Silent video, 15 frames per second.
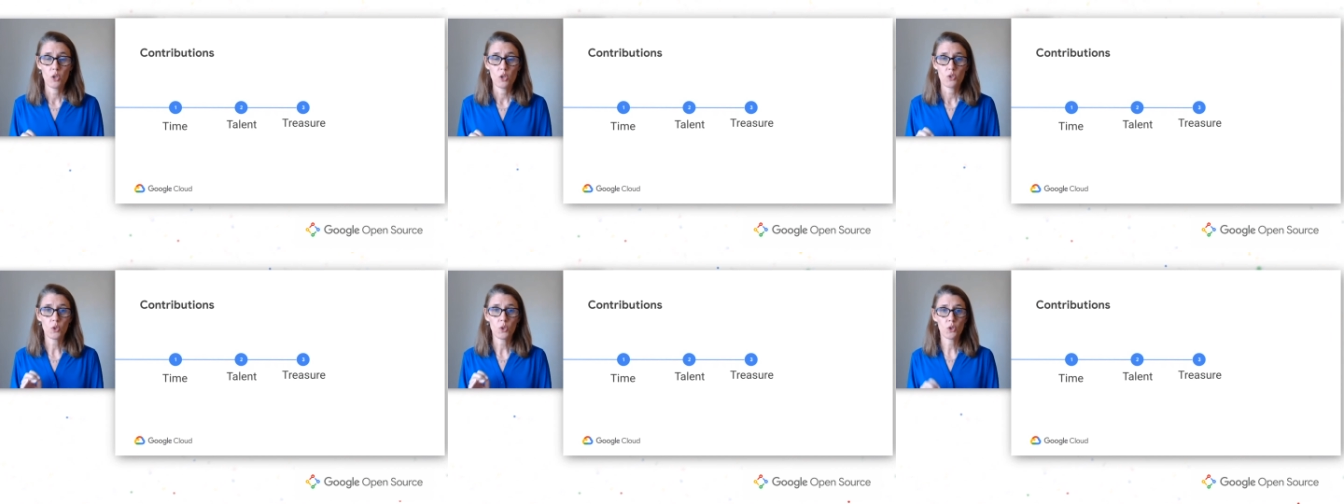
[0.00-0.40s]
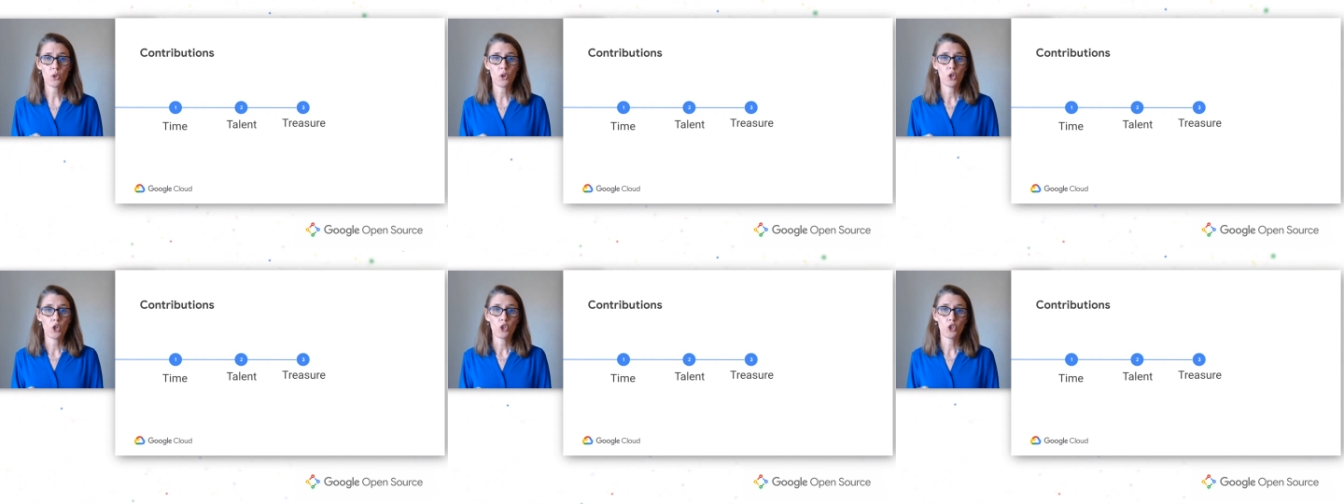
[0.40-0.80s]
So
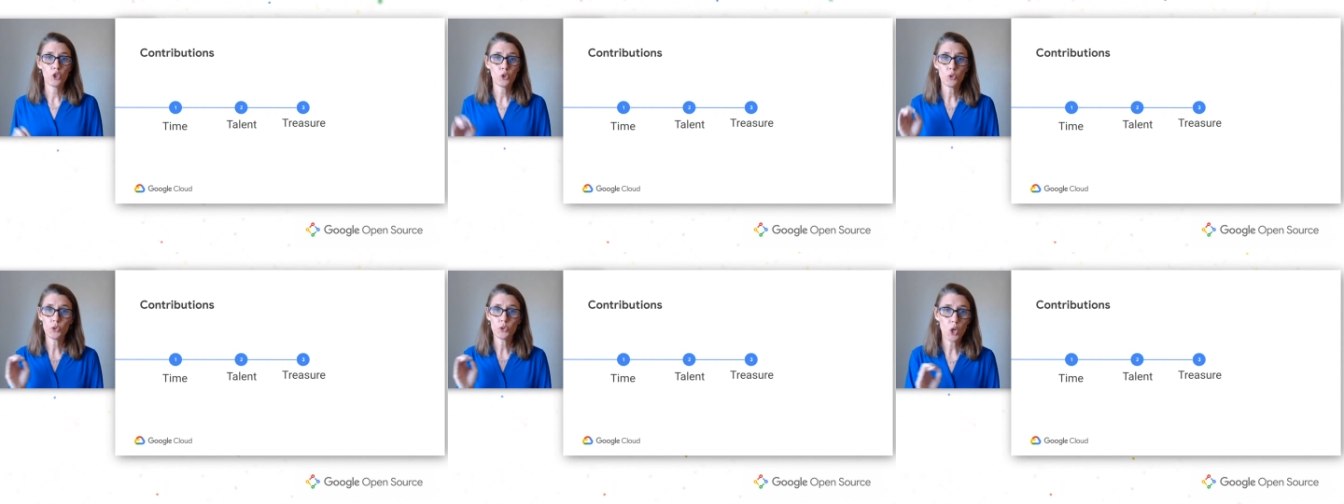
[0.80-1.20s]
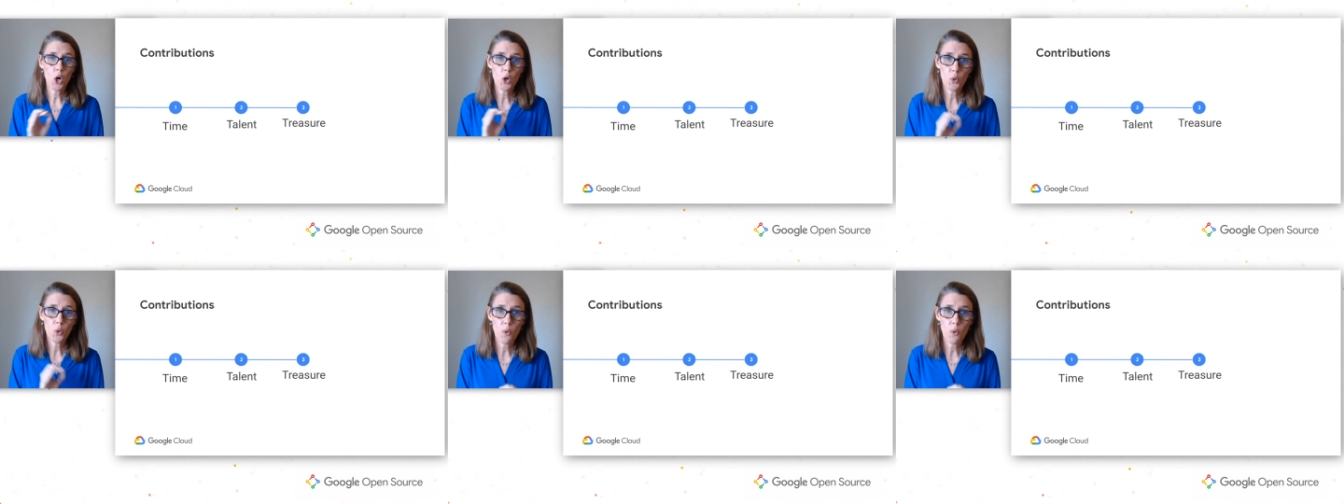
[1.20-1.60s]
you
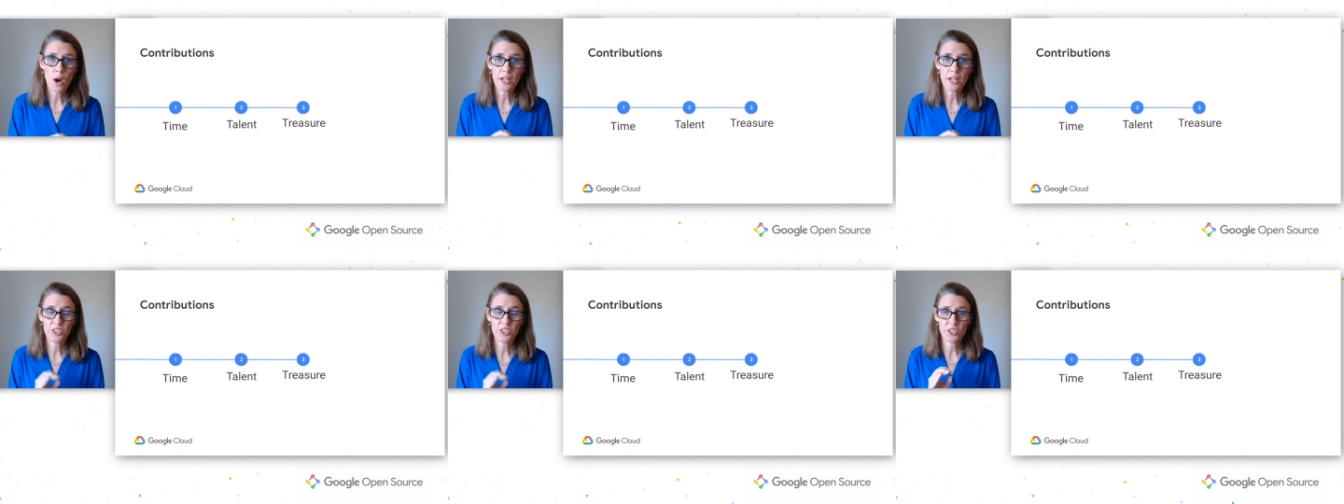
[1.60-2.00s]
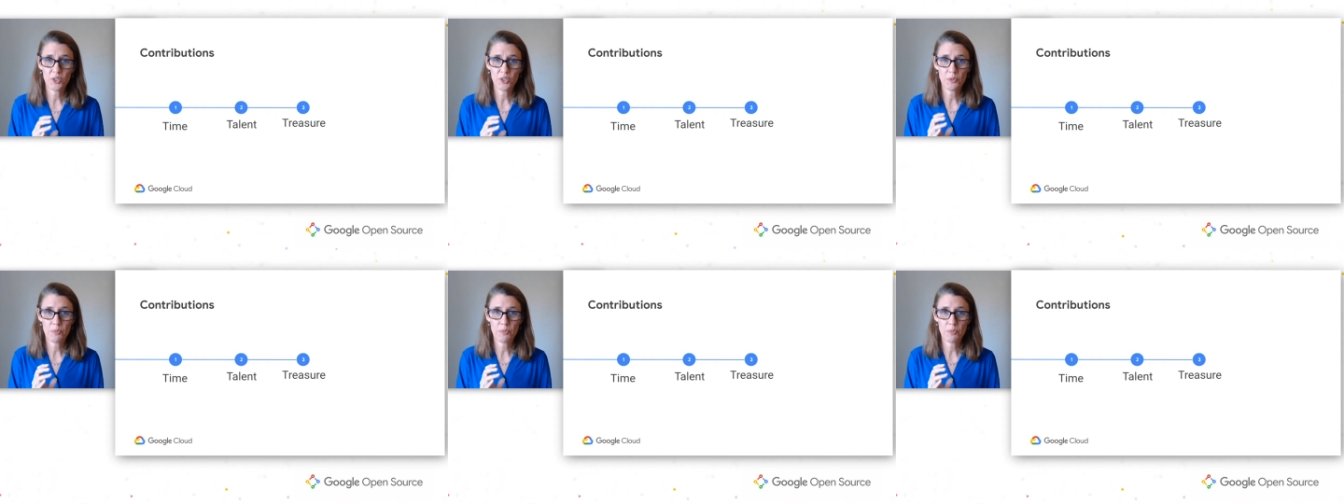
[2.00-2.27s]
don't want to